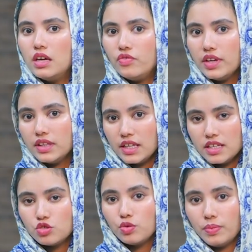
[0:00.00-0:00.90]
When
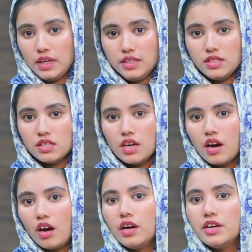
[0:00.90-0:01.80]
these domains
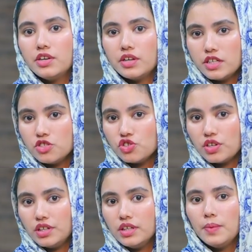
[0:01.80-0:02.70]
are
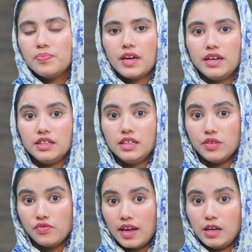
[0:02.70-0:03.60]
nurtured and
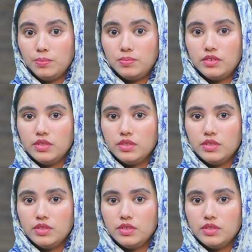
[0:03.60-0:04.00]
developed,